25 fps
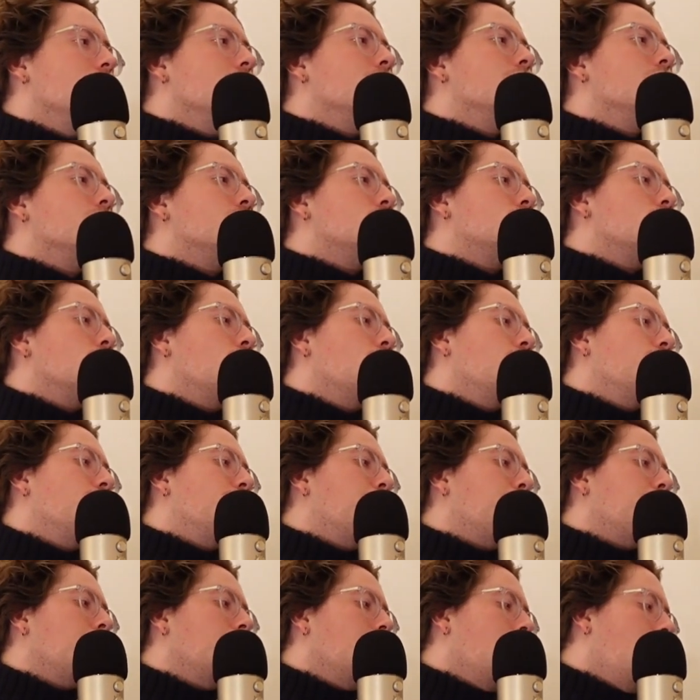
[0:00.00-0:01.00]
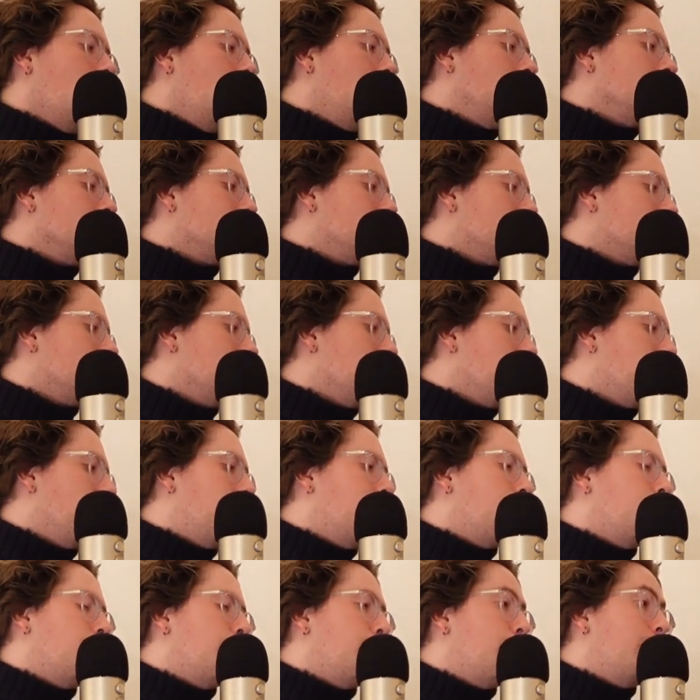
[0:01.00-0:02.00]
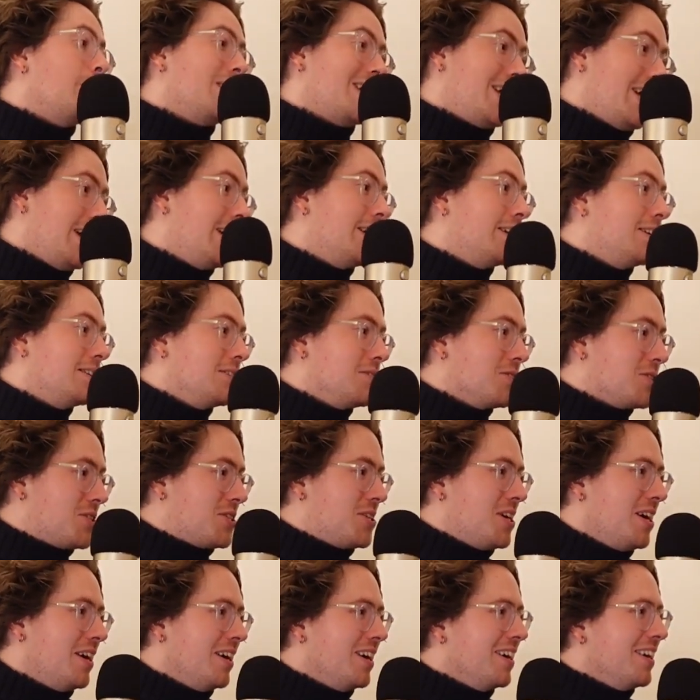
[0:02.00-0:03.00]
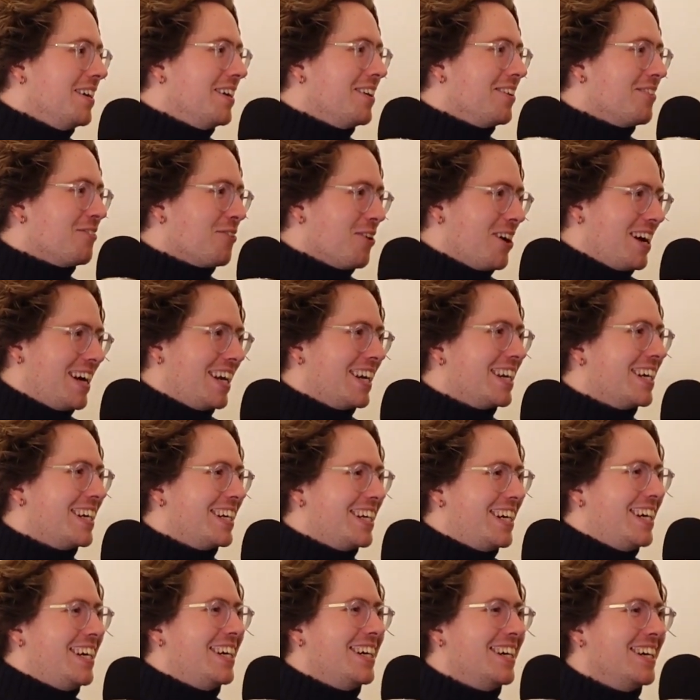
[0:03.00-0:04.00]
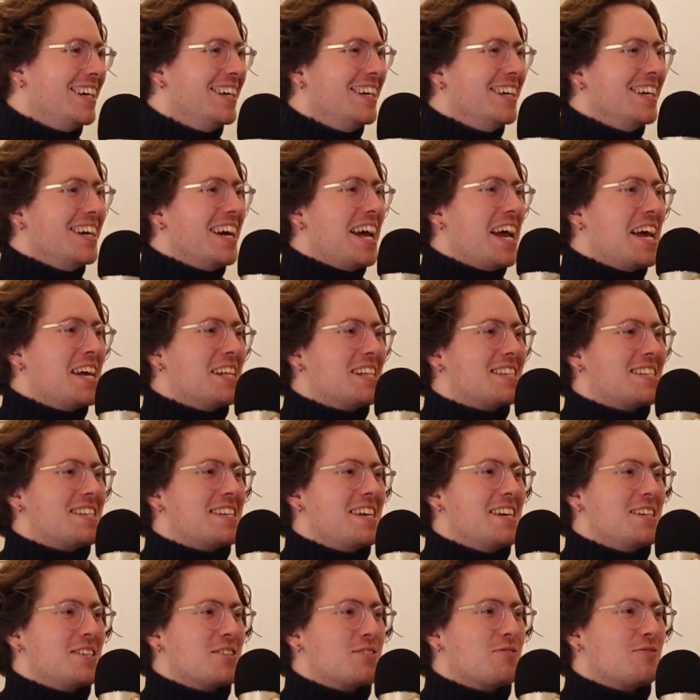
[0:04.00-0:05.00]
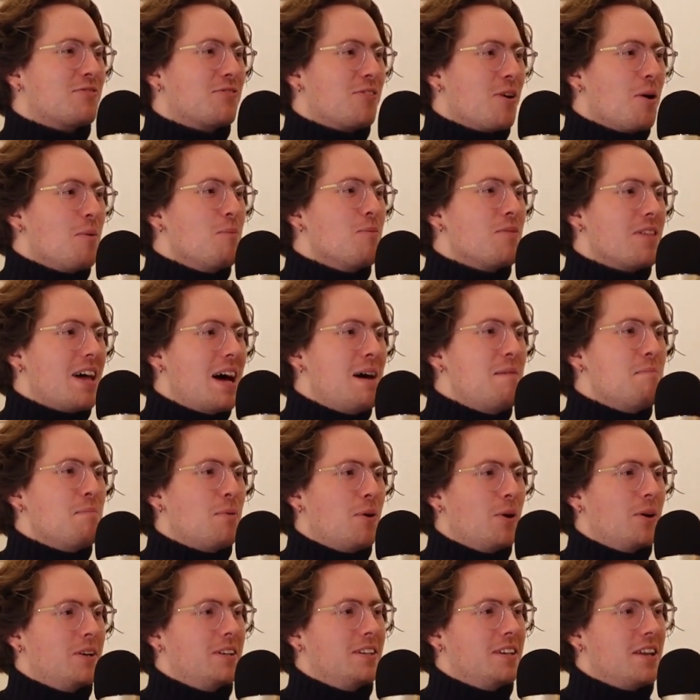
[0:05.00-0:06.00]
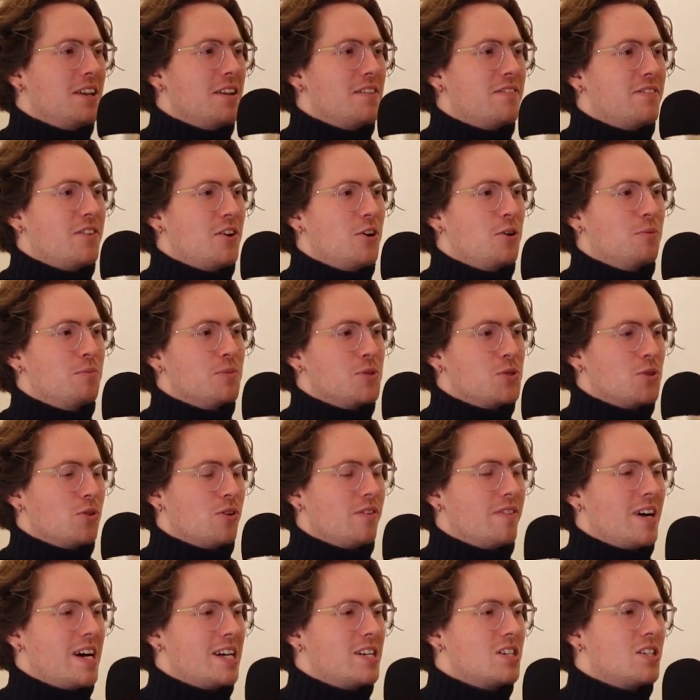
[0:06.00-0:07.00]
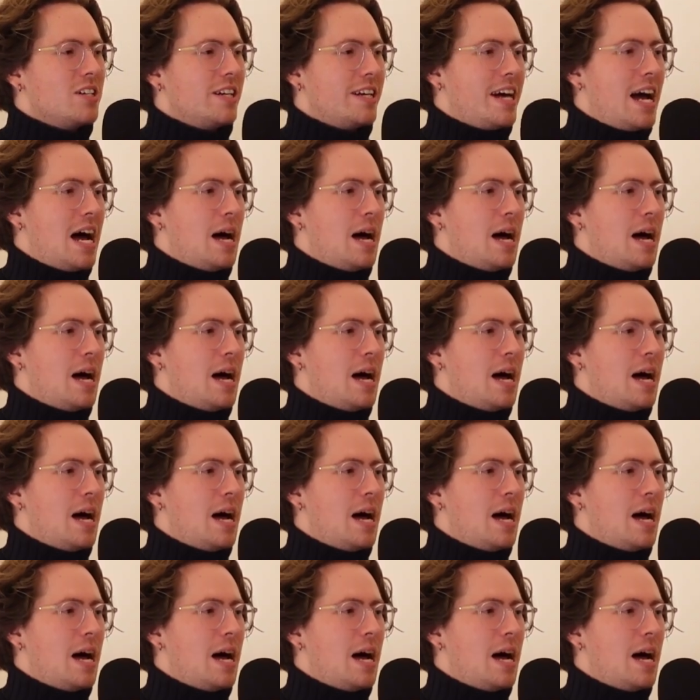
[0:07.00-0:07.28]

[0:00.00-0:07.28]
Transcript: the sort of plot begins. Really, it's from that point that the film sort of actually